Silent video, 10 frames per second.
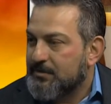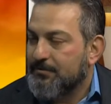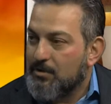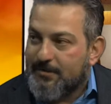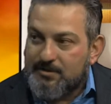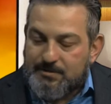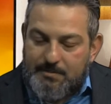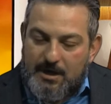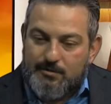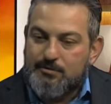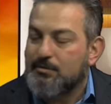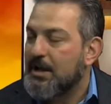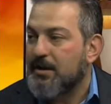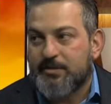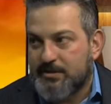If you have a spouse, you
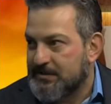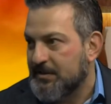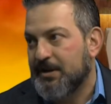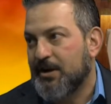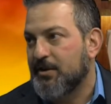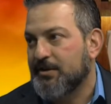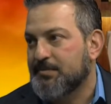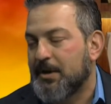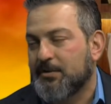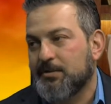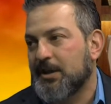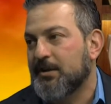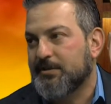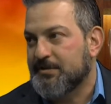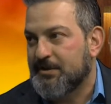cannot disinherit a spouse. You
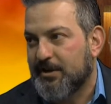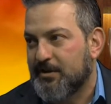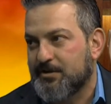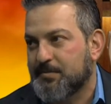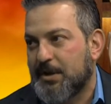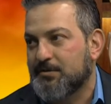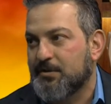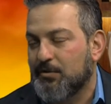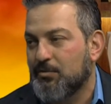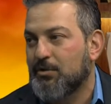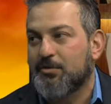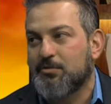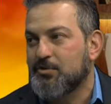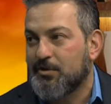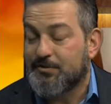cannot disinherit a spouse in New York, New
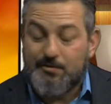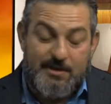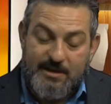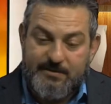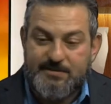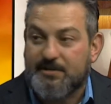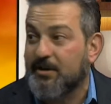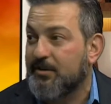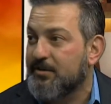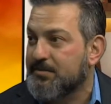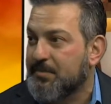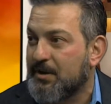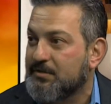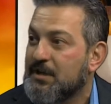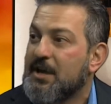Jersey. You can't disinherit a
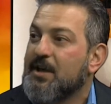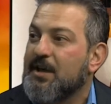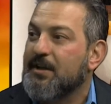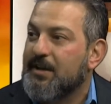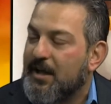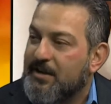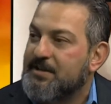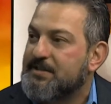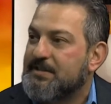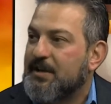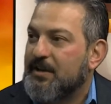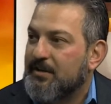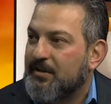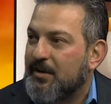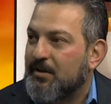spouse in any
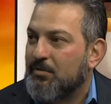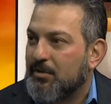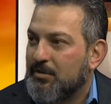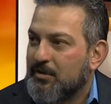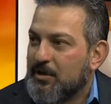state at all.